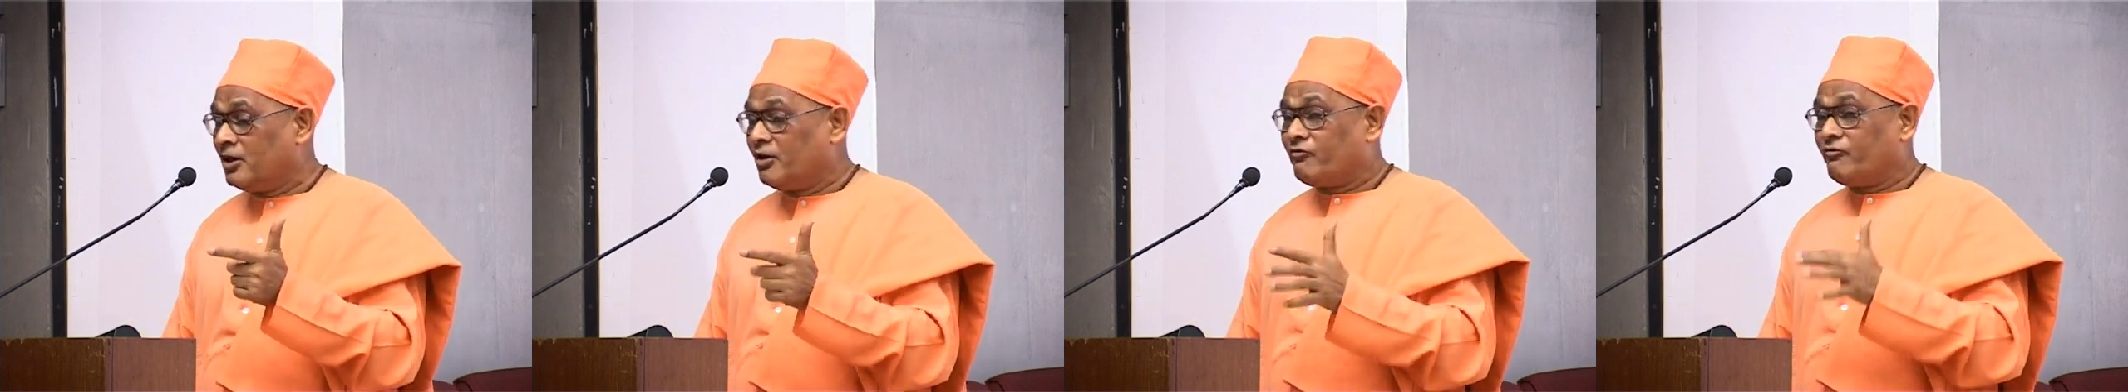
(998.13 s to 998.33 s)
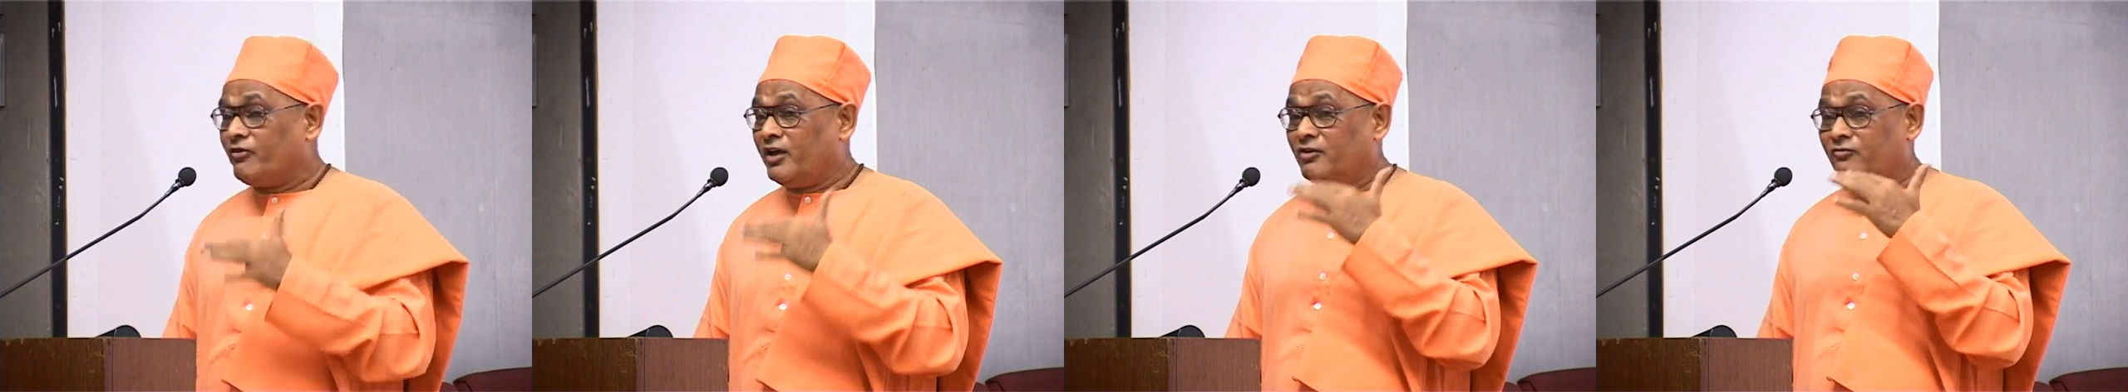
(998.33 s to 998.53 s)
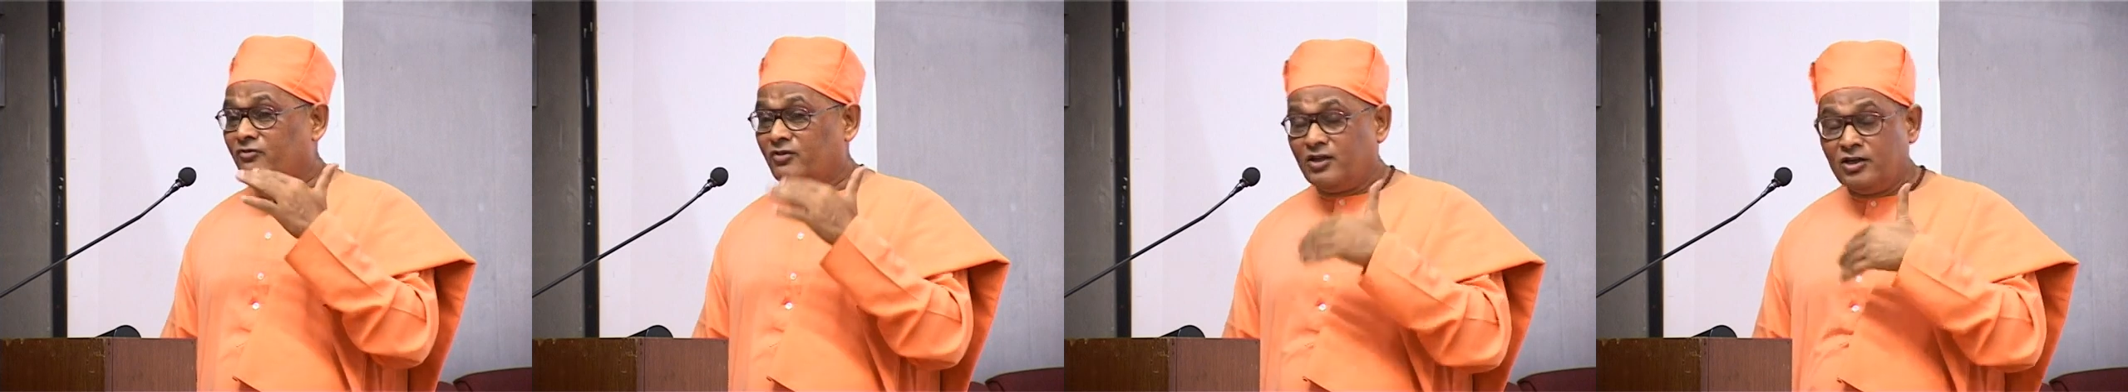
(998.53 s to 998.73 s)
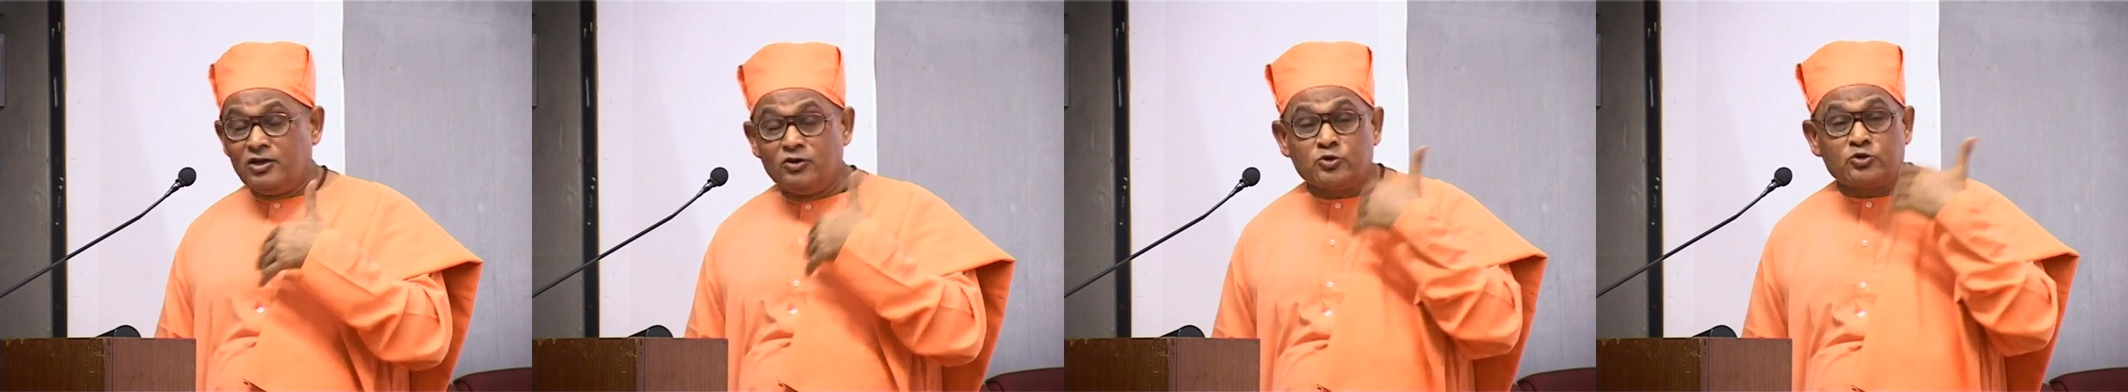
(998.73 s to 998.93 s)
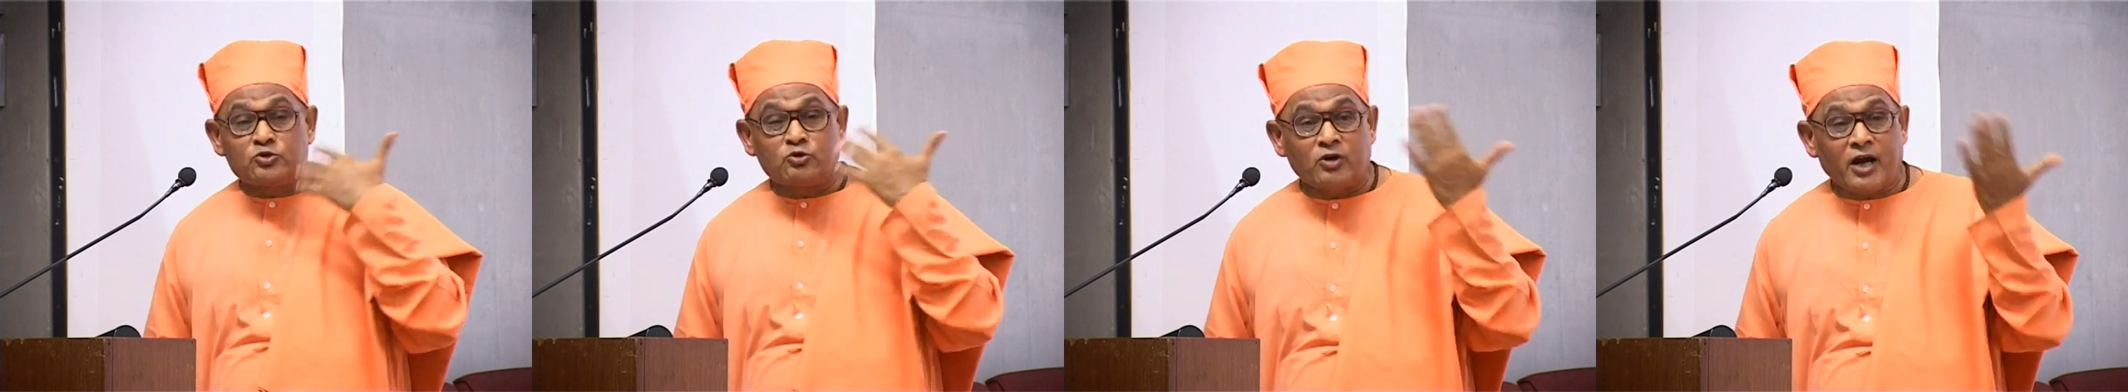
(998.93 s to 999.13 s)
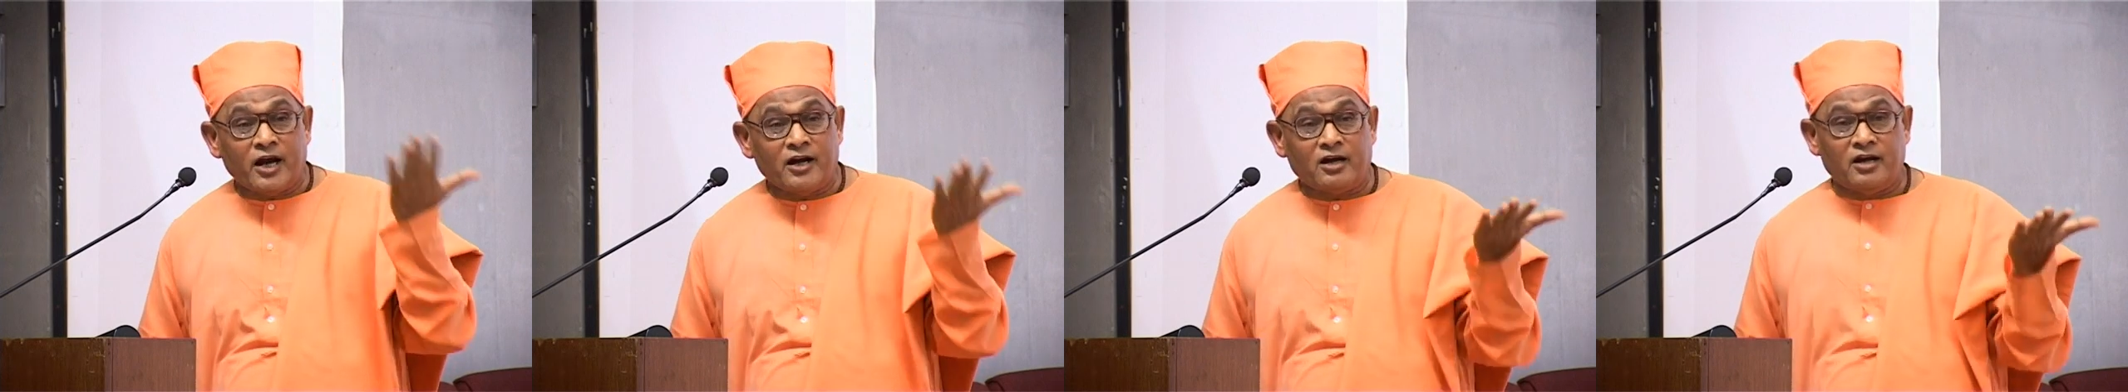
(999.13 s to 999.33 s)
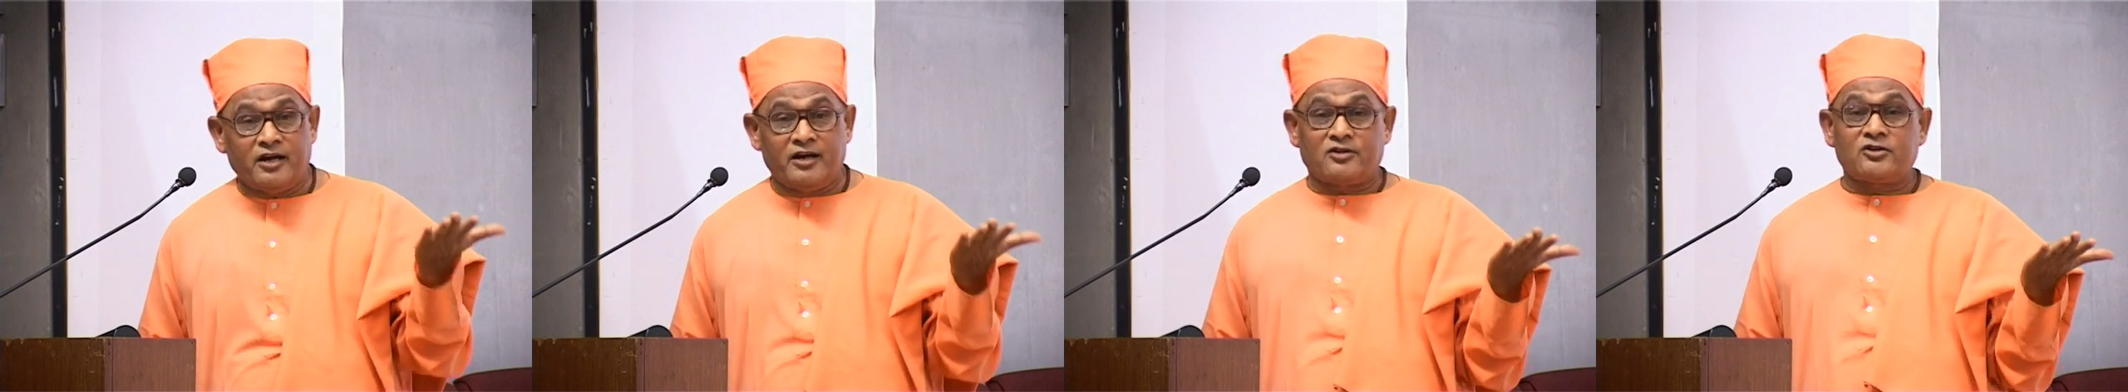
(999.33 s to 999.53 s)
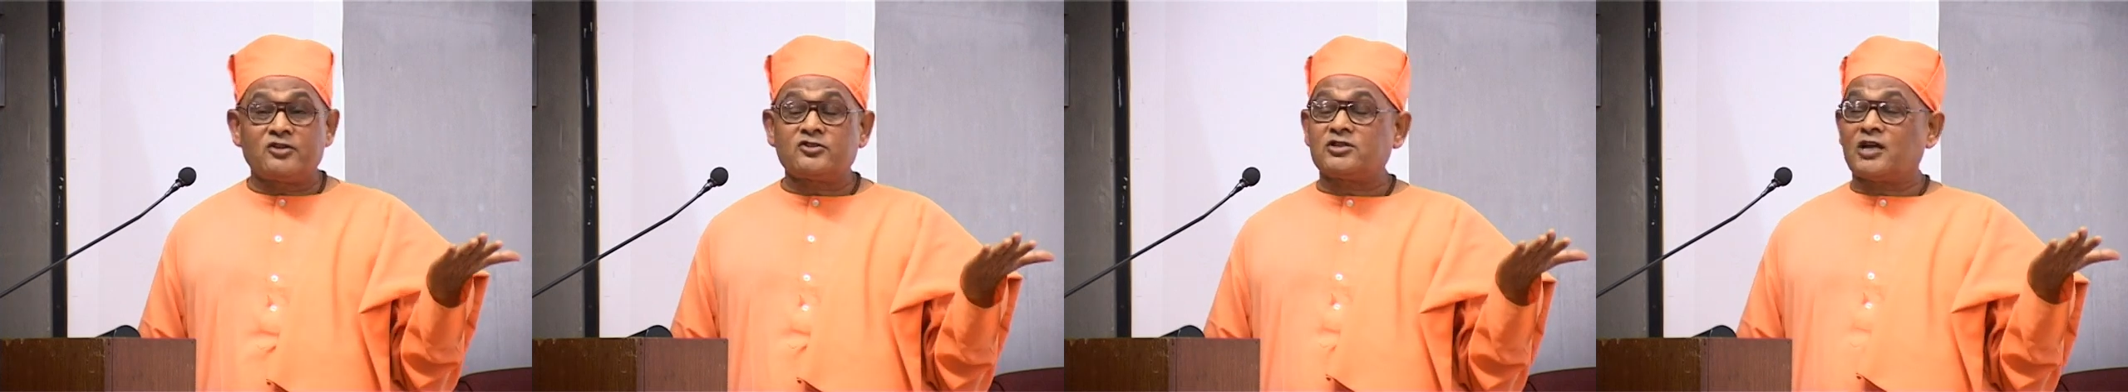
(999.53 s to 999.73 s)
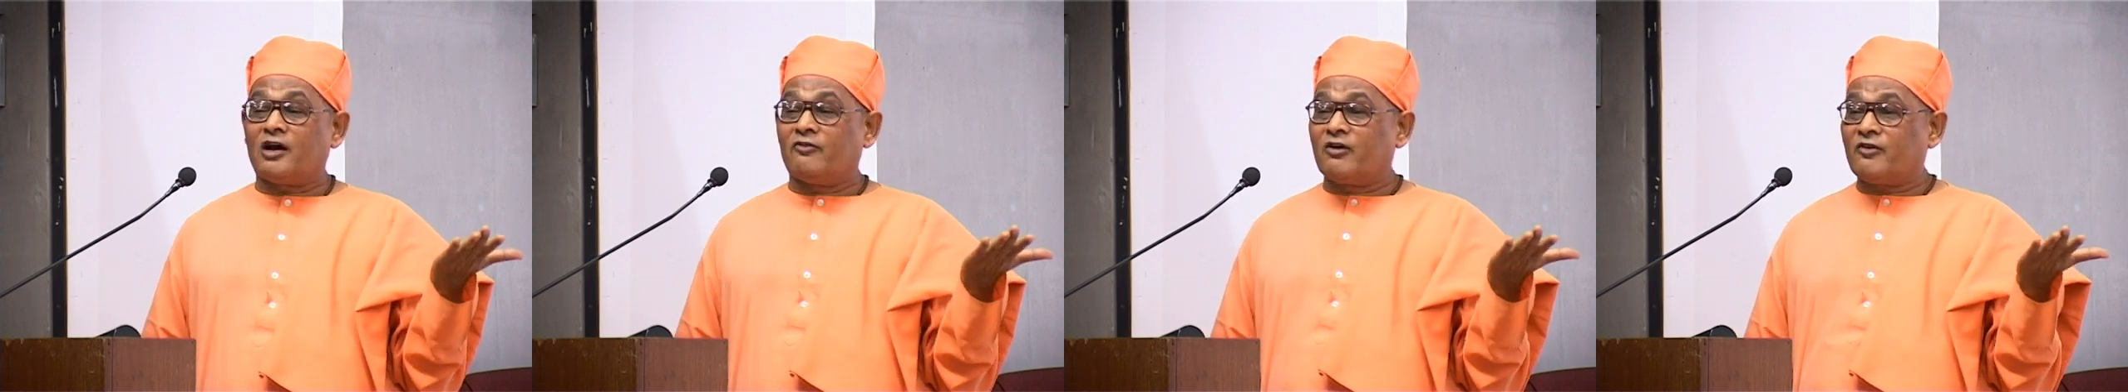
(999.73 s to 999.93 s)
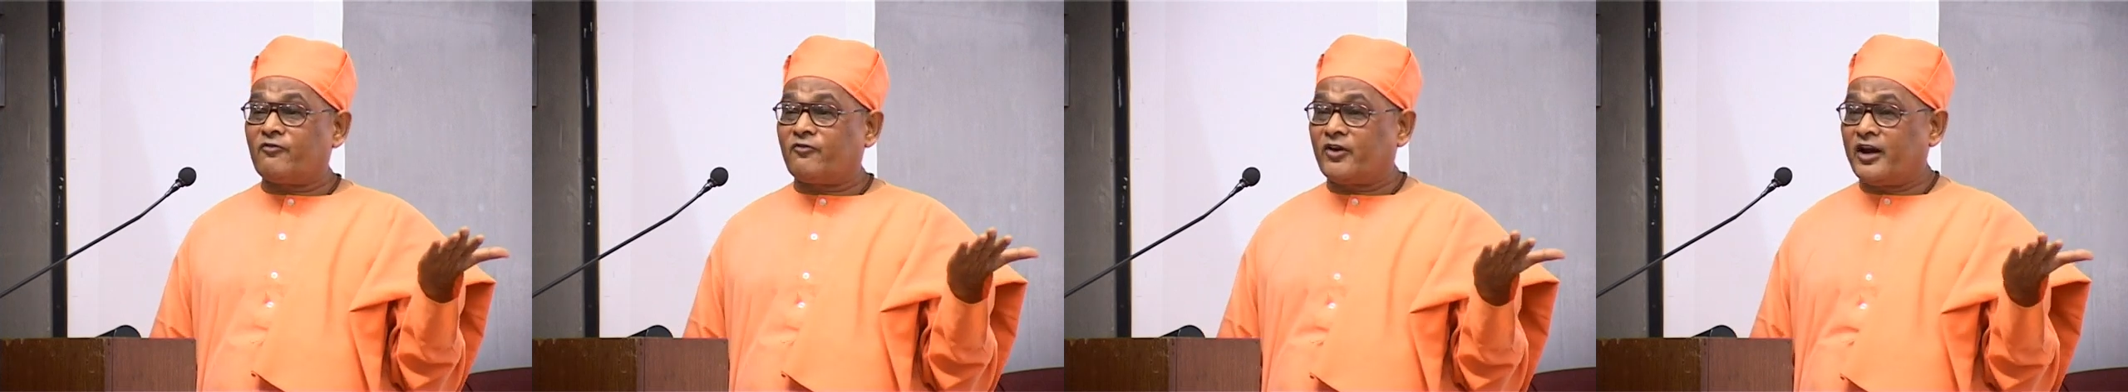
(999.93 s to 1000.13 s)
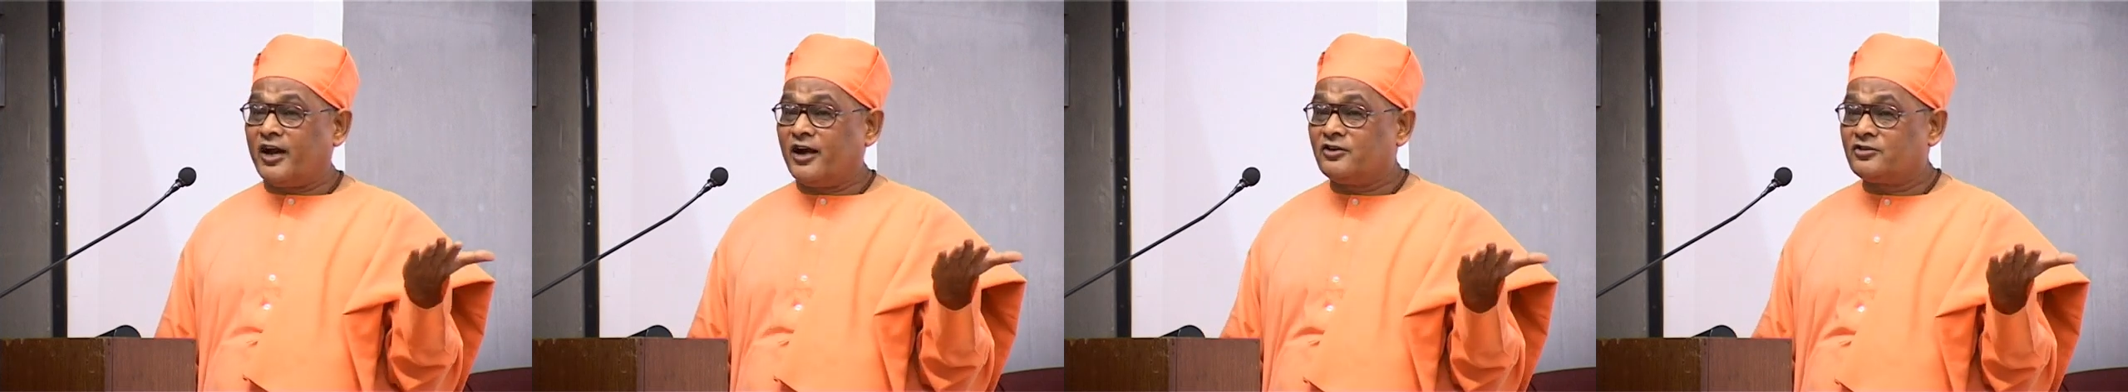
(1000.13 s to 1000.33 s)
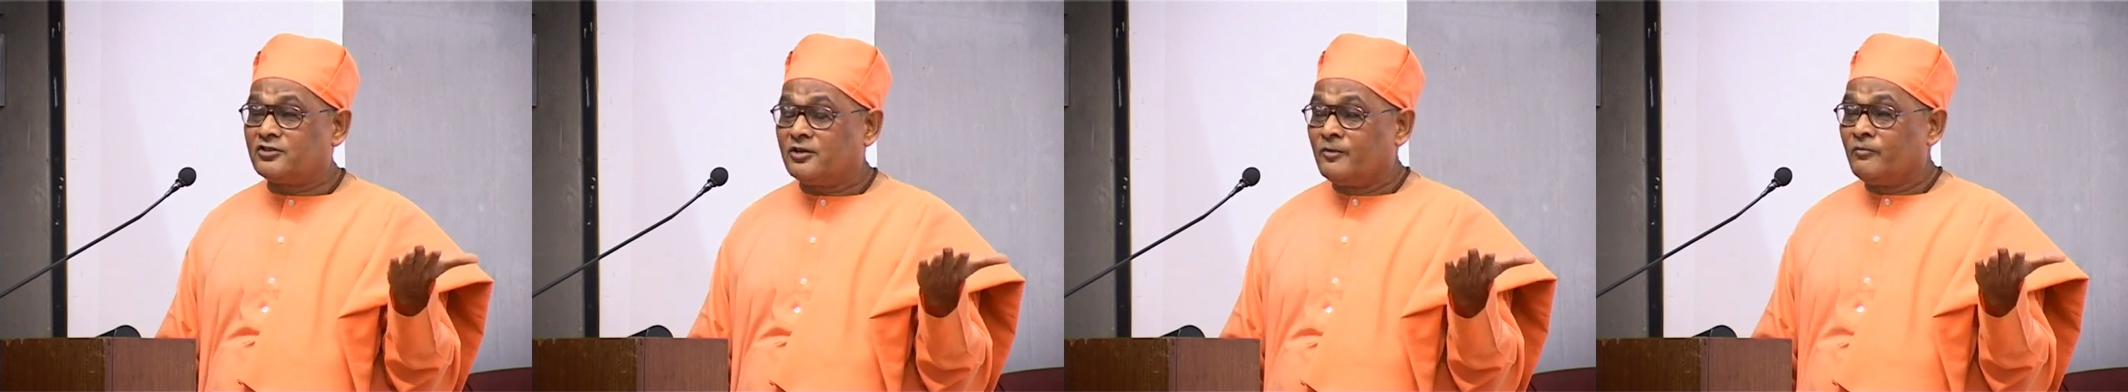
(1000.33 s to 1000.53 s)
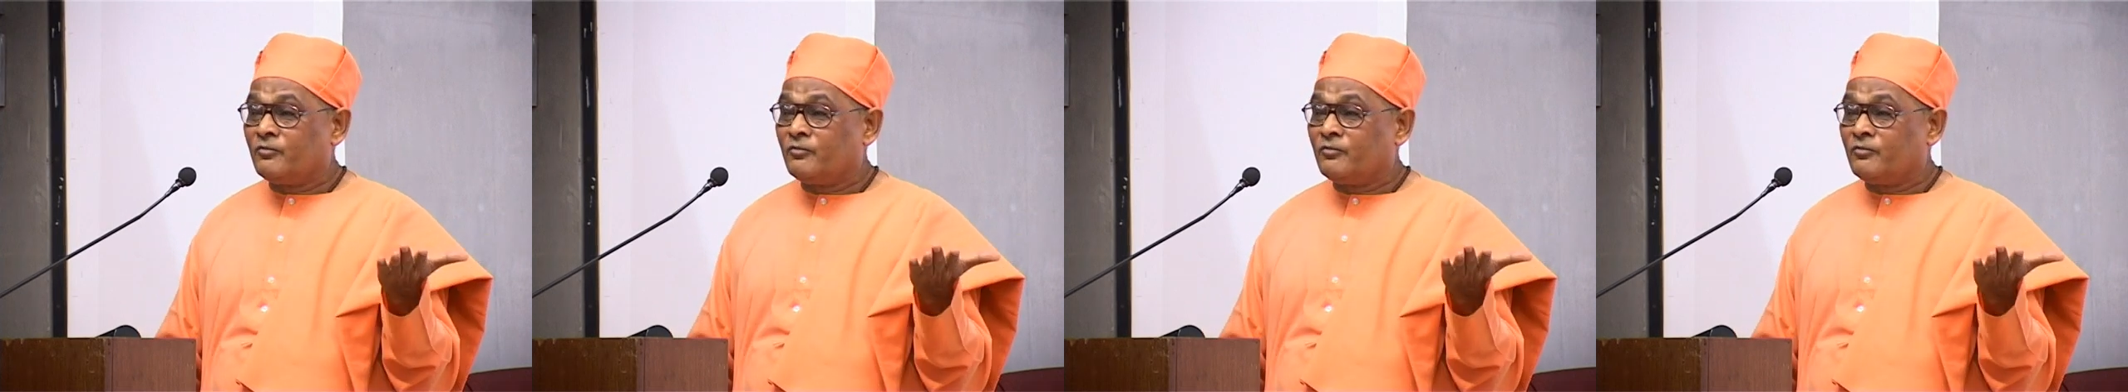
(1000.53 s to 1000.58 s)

when we used to write letters to our friends,